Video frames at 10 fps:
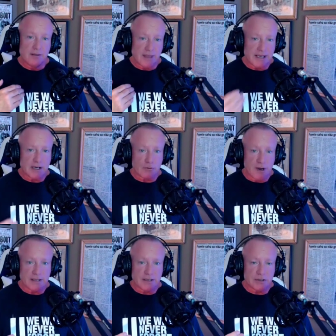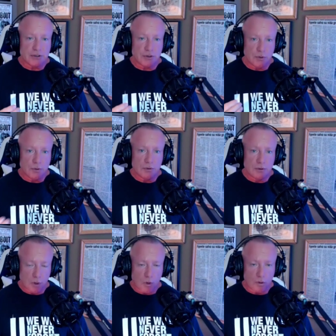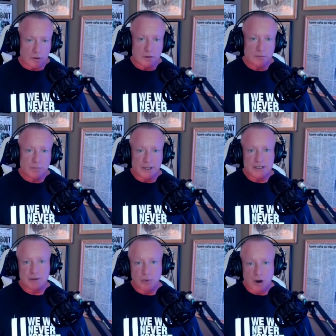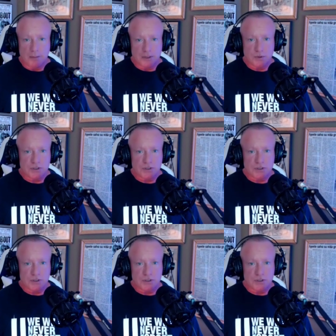they get granted to local police departments,